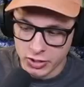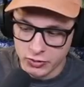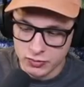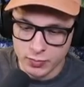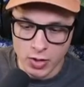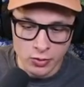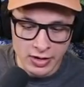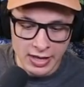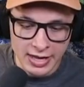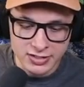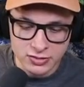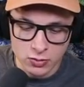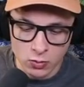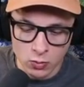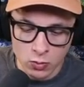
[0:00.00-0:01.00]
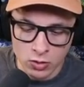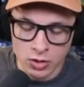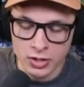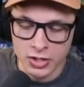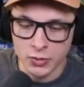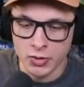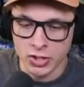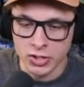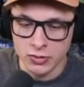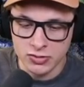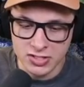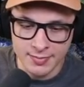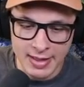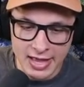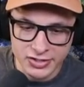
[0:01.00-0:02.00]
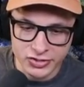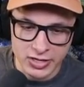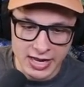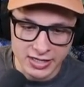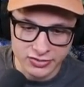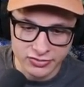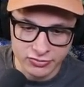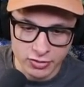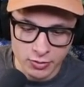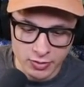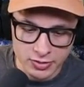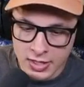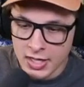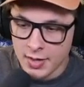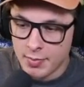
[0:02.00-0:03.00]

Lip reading: Bow Knights or you want to use the Master Axe Throwers.